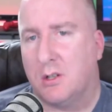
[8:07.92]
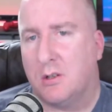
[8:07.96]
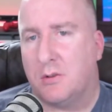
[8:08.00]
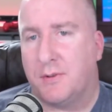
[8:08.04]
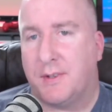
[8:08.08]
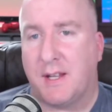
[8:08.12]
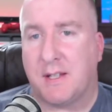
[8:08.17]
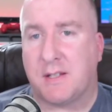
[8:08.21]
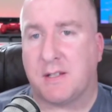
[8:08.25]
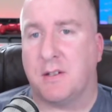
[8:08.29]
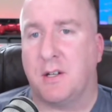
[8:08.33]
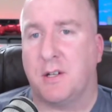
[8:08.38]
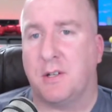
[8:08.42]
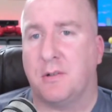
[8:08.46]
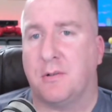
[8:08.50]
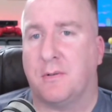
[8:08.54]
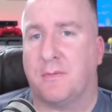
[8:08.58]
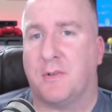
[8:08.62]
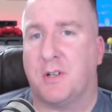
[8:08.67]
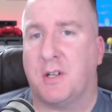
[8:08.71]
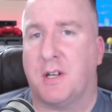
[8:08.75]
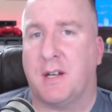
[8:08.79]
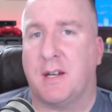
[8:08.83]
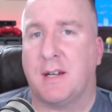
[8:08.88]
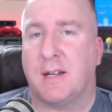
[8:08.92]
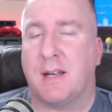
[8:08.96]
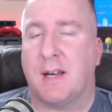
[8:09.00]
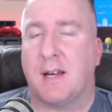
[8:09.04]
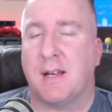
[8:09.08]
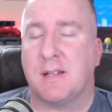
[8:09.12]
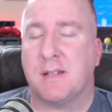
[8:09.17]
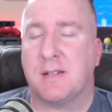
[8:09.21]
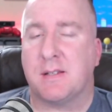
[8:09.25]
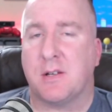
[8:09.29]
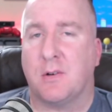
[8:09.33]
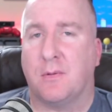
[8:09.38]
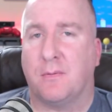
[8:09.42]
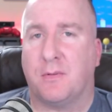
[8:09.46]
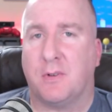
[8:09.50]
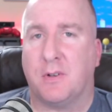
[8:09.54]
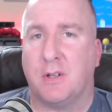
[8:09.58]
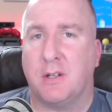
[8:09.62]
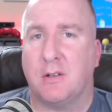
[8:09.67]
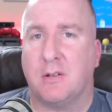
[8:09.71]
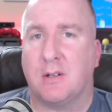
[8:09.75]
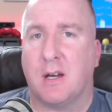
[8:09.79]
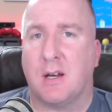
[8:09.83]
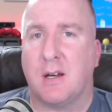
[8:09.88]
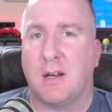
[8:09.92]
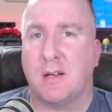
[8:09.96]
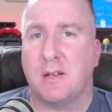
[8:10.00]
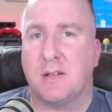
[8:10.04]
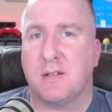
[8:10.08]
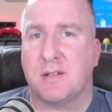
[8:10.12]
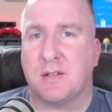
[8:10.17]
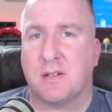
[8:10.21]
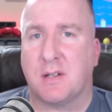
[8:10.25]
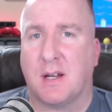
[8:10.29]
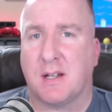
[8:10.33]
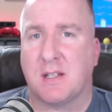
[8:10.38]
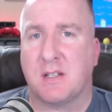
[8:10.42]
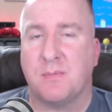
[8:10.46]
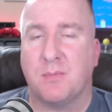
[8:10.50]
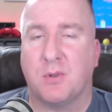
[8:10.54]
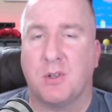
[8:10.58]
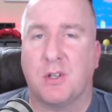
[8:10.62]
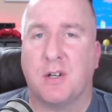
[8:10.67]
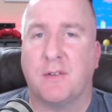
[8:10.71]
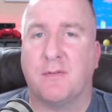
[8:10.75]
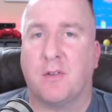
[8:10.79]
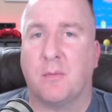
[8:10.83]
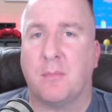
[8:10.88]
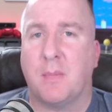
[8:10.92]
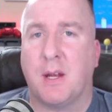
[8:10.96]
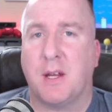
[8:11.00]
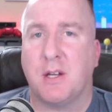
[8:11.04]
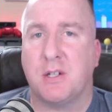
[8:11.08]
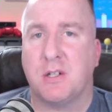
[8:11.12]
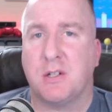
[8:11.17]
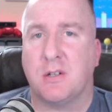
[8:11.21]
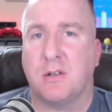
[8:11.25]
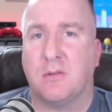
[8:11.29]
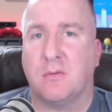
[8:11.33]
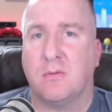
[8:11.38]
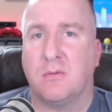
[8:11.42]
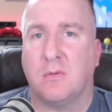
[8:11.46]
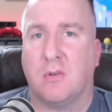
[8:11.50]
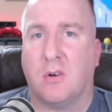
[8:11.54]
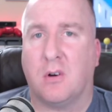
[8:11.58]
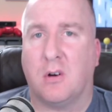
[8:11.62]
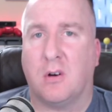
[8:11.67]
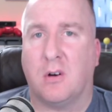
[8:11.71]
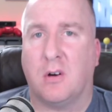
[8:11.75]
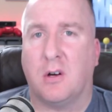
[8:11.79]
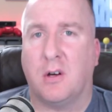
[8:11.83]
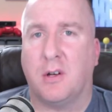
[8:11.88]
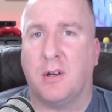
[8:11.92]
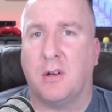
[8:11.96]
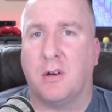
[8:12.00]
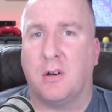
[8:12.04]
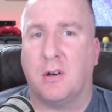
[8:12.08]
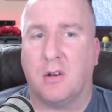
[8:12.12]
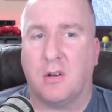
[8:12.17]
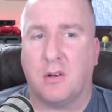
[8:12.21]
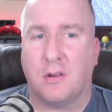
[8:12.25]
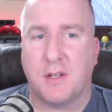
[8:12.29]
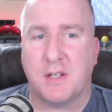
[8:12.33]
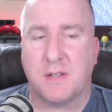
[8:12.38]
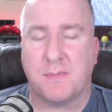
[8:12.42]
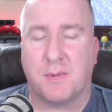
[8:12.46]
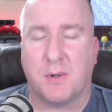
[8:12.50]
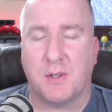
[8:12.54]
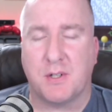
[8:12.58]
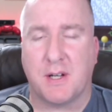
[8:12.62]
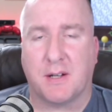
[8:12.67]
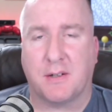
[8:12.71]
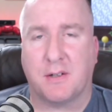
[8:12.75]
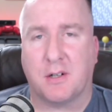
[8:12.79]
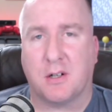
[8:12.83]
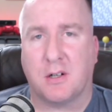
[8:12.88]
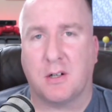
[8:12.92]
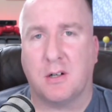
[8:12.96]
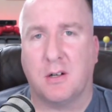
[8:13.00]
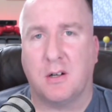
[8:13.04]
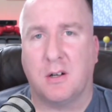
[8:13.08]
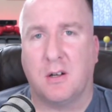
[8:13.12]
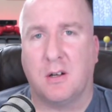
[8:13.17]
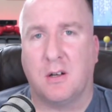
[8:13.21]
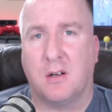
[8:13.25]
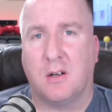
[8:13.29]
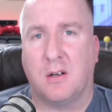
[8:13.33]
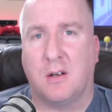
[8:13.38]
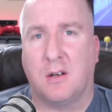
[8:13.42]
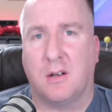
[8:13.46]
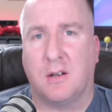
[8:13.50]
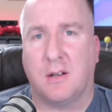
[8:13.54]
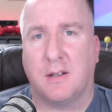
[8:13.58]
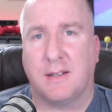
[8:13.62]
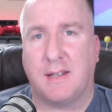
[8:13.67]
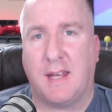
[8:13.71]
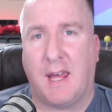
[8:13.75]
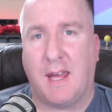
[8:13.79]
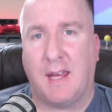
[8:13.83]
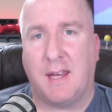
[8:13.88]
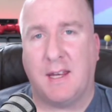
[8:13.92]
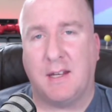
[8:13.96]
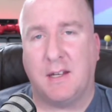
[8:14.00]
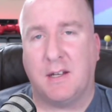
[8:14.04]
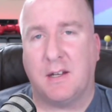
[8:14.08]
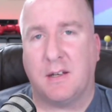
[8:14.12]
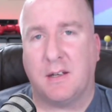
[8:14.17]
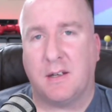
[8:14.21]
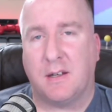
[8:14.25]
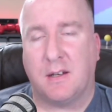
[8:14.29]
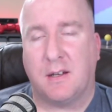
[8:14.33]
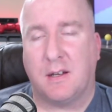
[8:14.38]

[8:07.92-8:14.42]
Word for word: that's going to do it for today, guys. Hopefully, you guys got some good information on this projector, Cade.